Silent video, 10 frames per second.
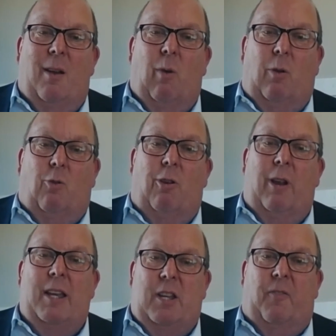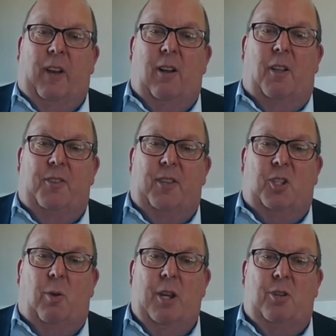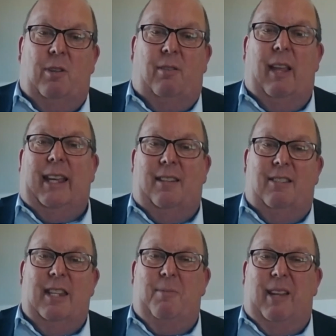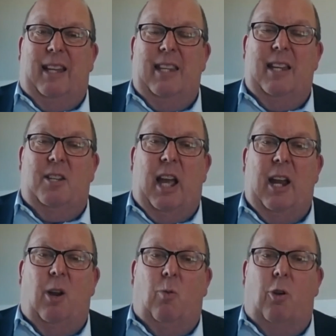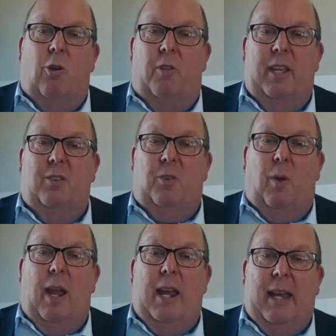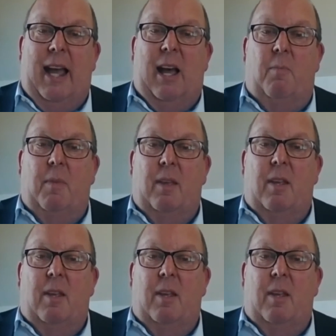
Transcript: When we're in difficult situations, like it seems like the entire world is right now,